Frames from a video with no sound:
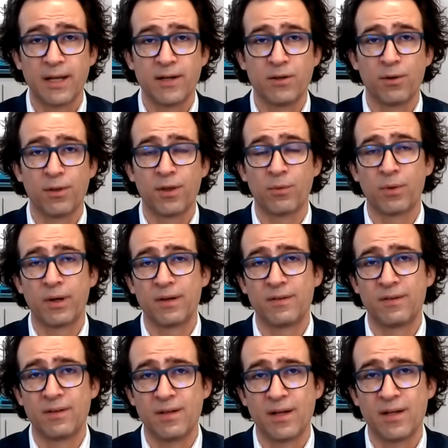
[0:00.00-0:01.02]
I don't think we're going
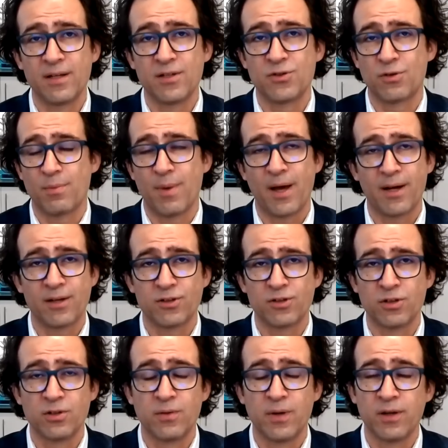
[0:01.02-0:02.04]
to see any dramatic
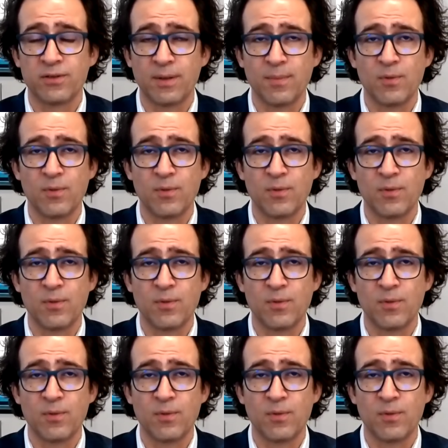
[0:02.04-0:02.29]
turnarounds.